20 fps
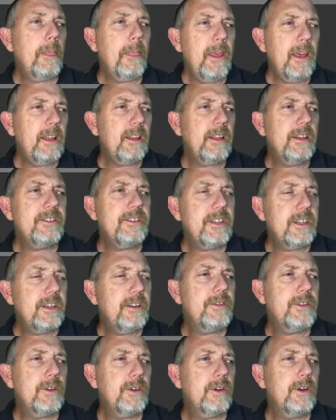at least it
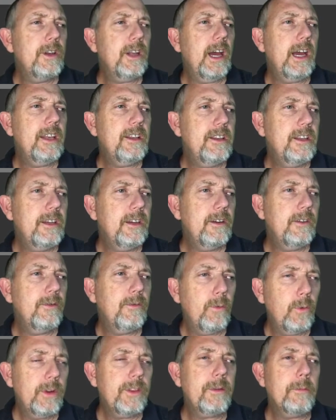gives you a good idea
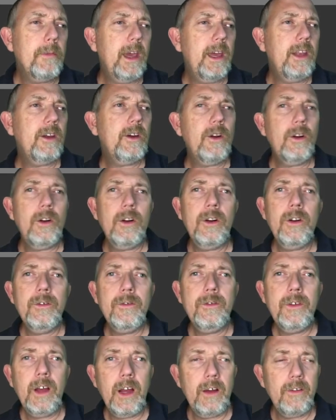of what the mana
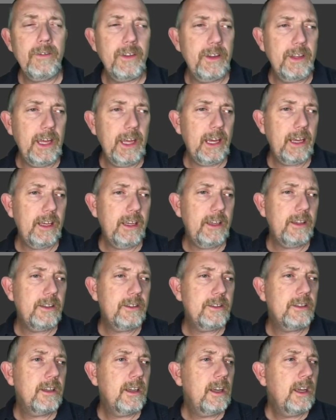curve of the deck
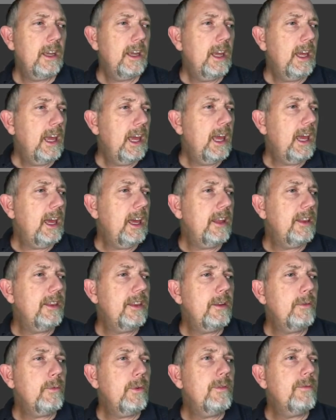is. And
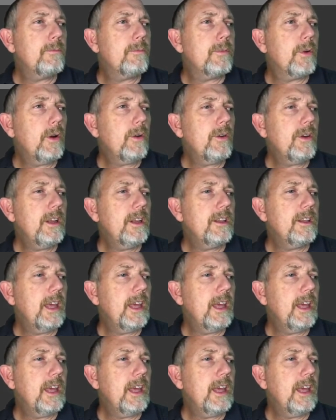then we've broken it